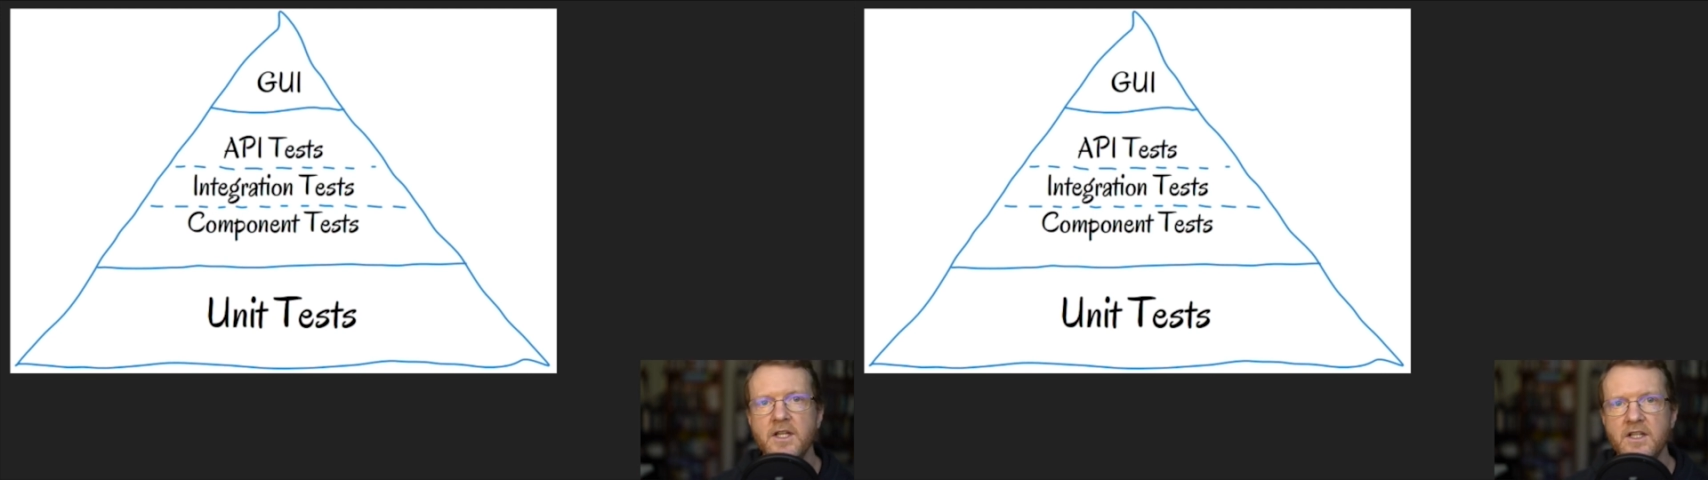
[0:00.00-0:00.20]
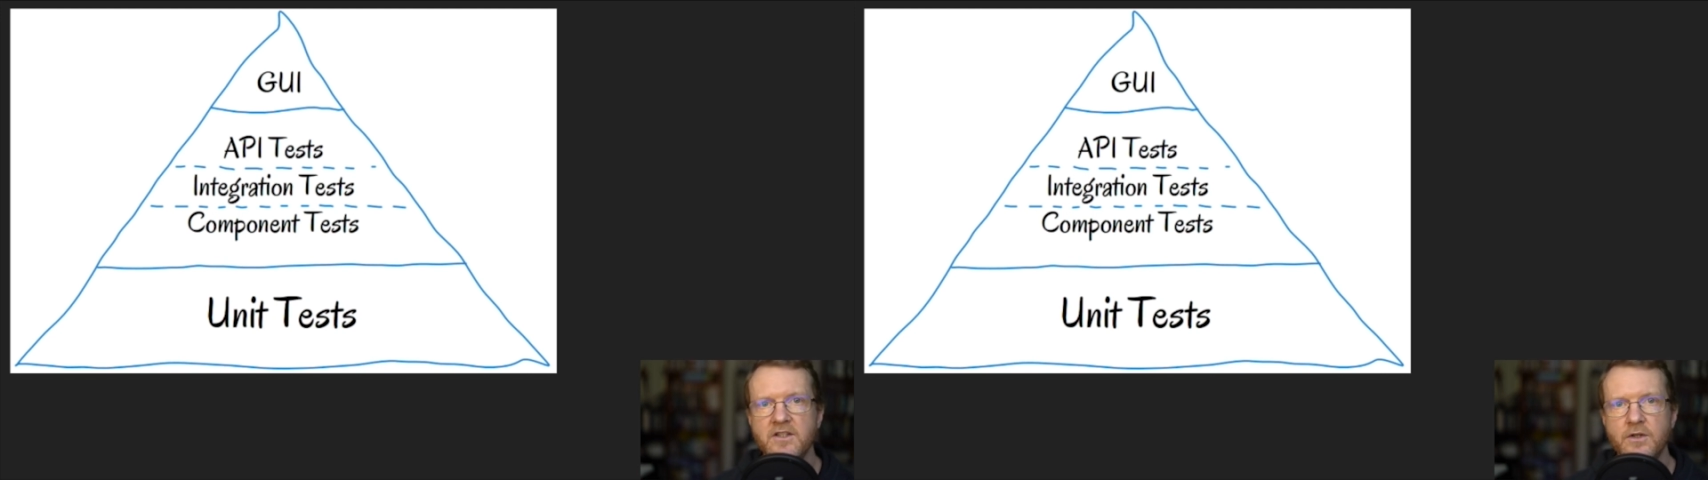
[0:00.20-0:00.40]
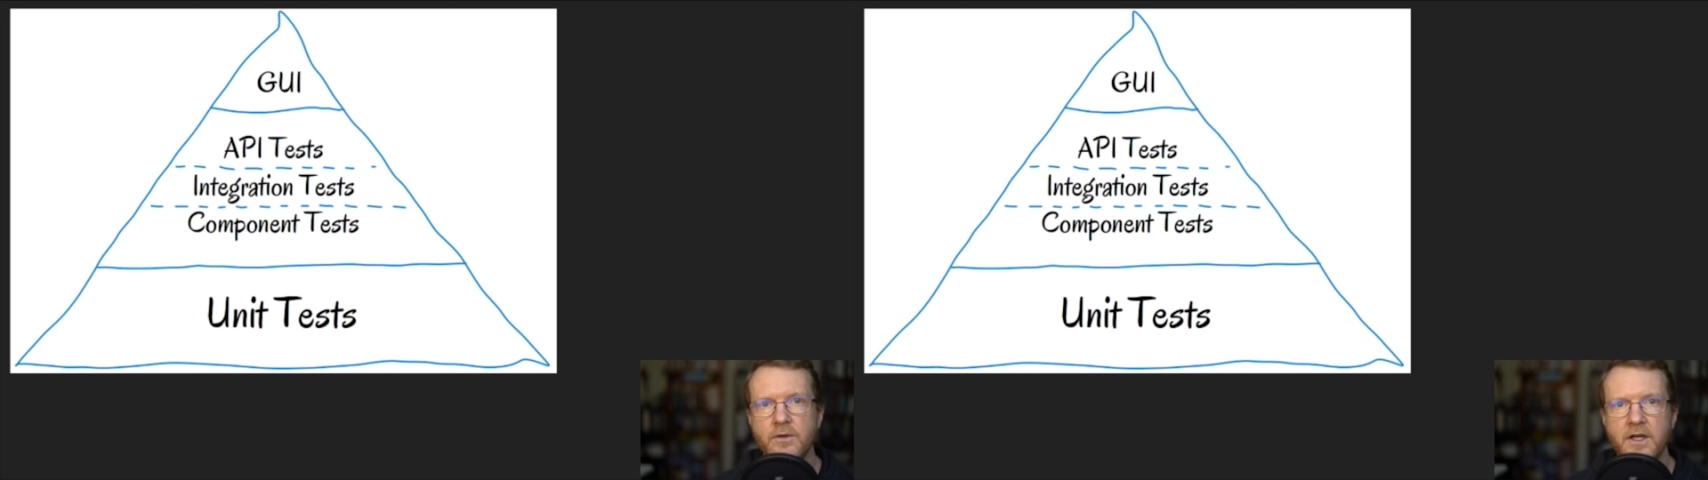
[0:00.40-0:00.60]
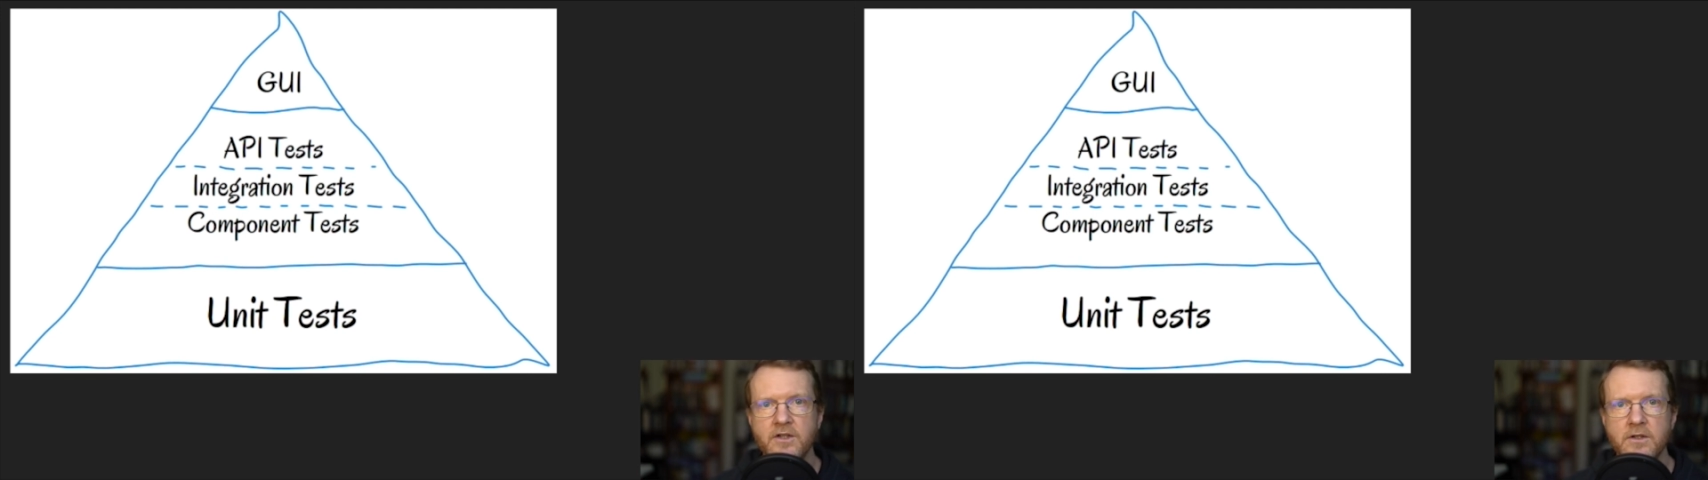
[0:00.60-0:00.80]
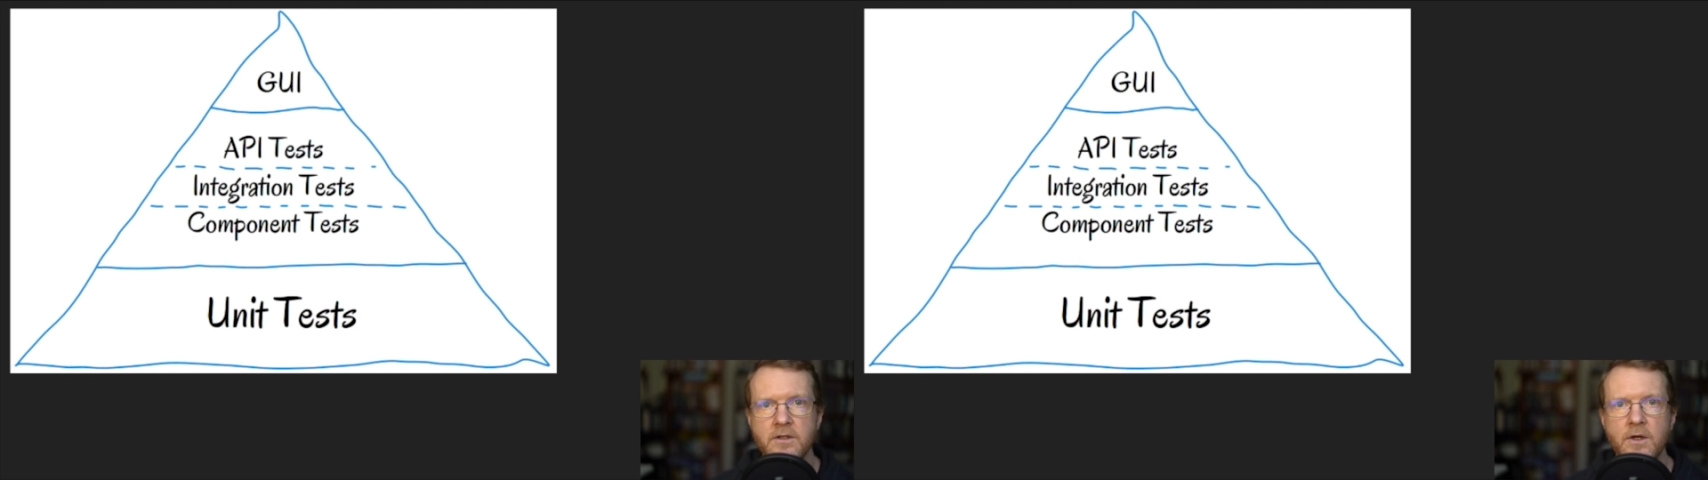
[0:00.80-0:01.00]

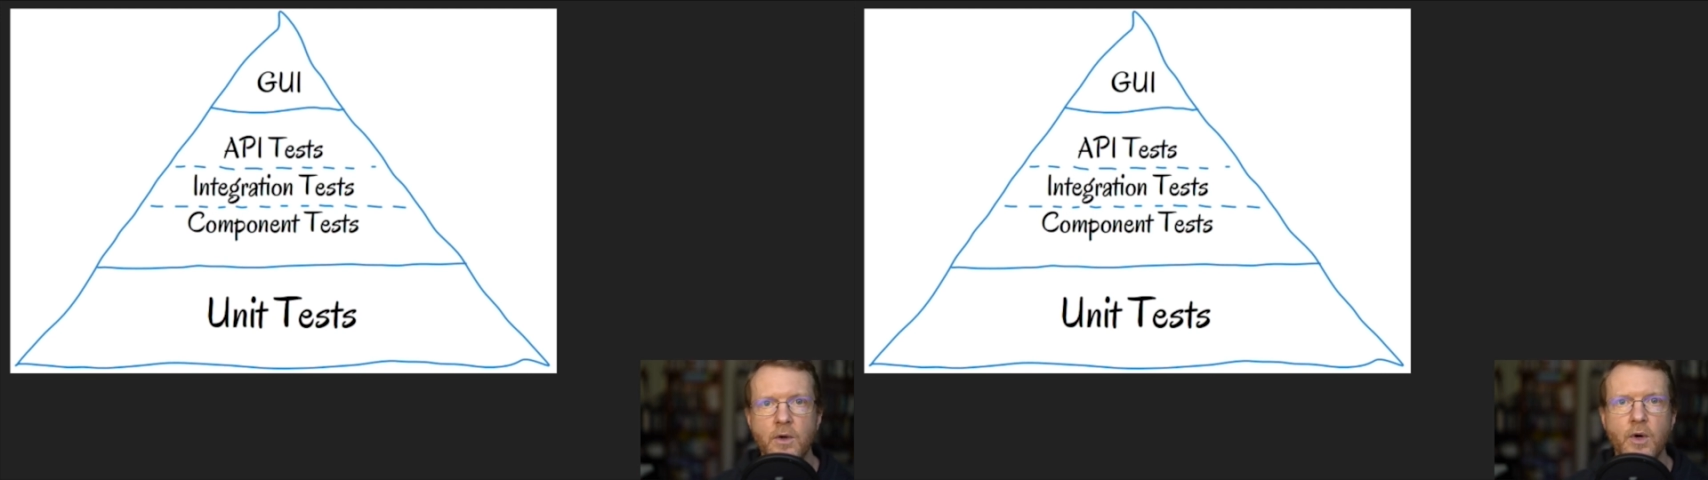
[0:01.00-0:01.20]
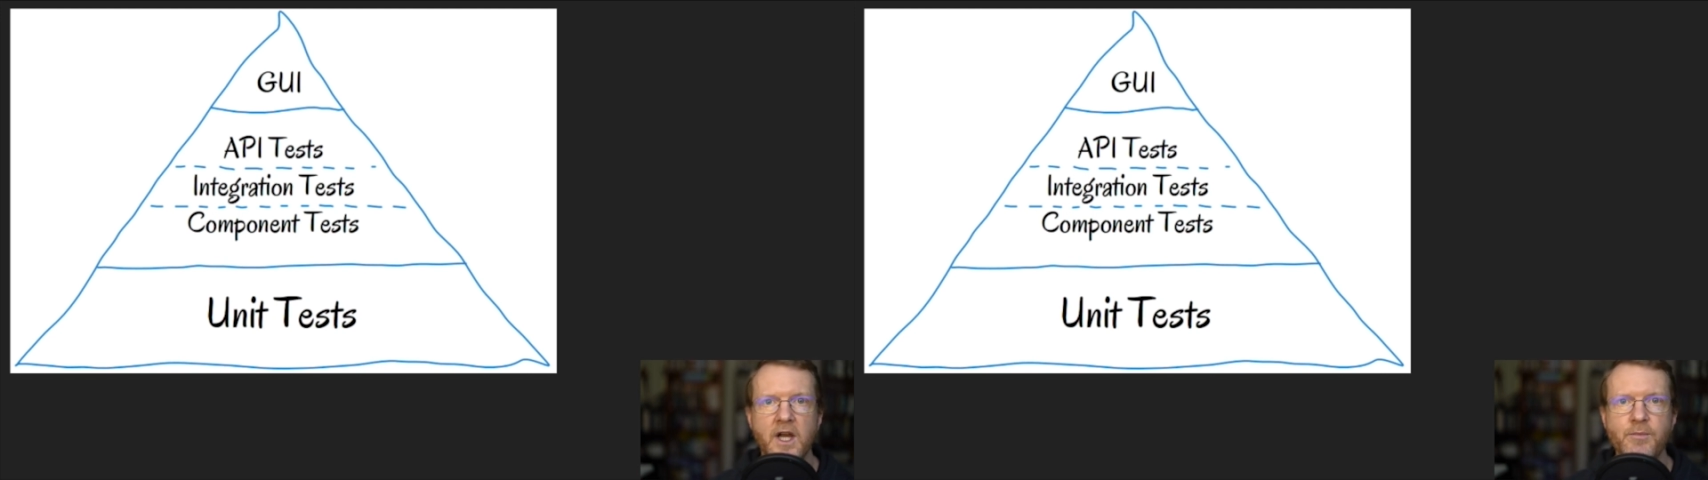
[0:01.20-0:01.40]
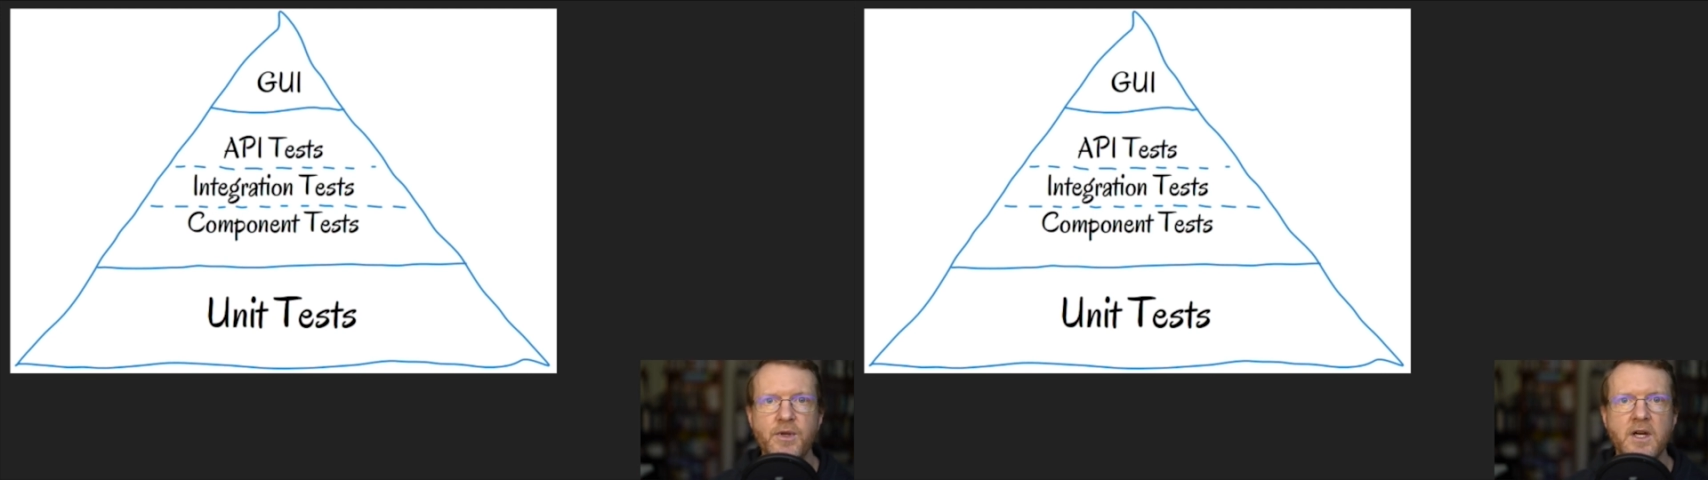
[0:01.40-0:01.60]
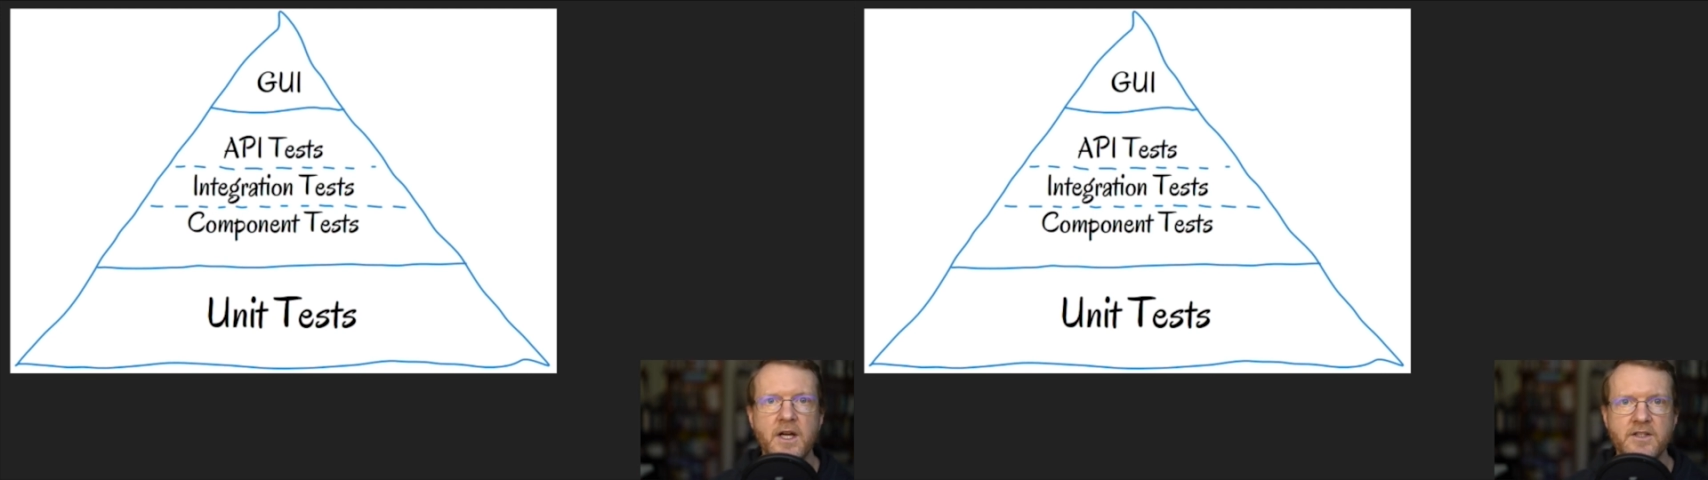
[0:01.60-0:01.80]
integration, or API